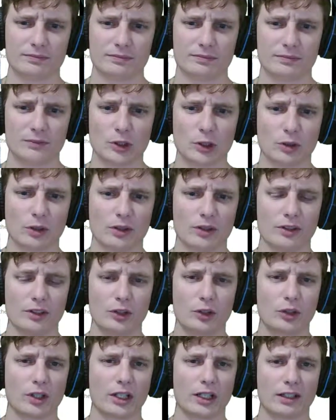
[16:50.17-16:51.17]
You're
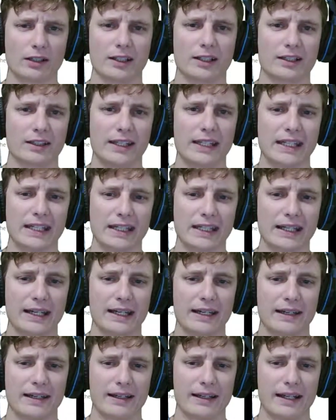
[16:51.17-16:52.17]
going to click the
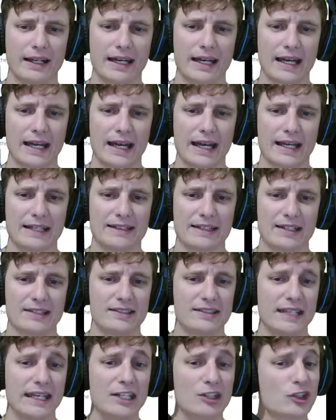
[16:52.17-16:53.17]

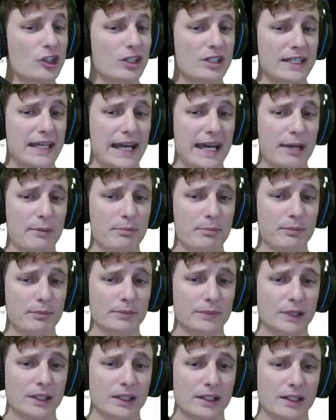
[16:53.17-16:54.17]
attestation tab,
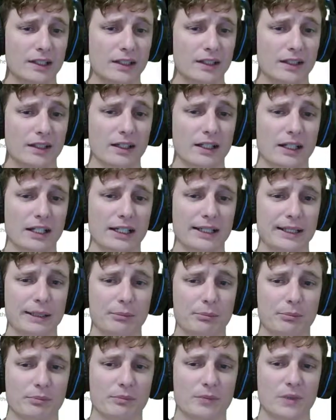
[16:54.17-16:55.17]

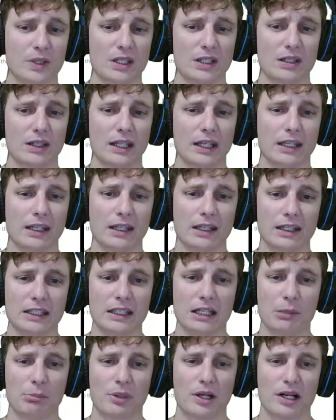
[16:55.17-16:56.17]
and the
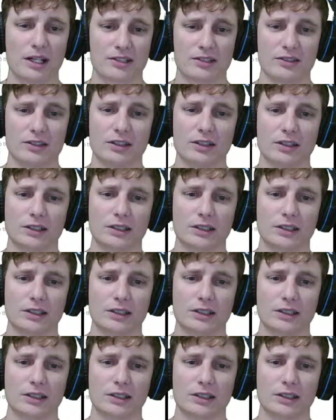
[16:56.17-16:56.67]
apostille.